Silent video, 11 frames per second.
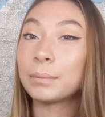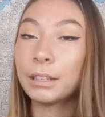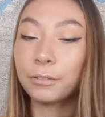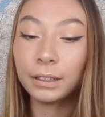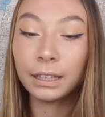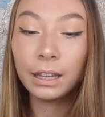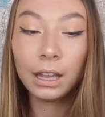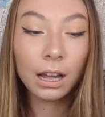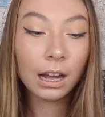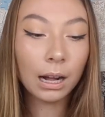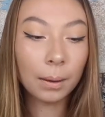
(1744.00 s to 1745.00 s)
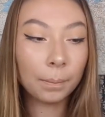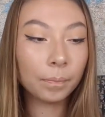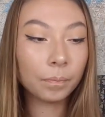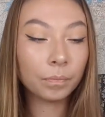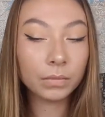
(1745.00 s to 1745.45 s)
I'm definitely
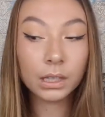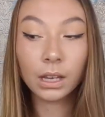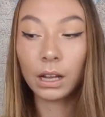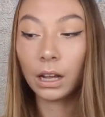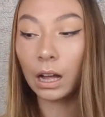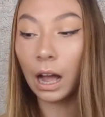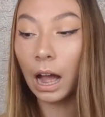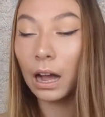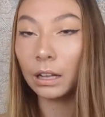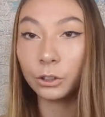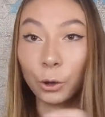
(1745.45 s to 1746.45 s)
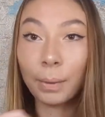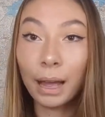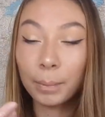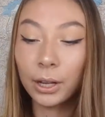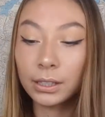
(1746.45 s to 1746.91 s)
a tote
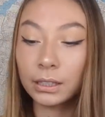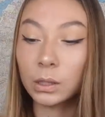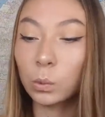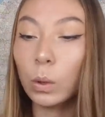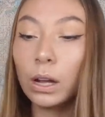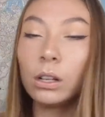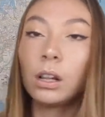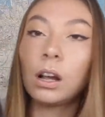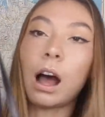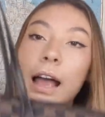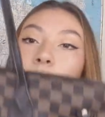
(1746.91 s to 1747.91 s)
bag person as well, I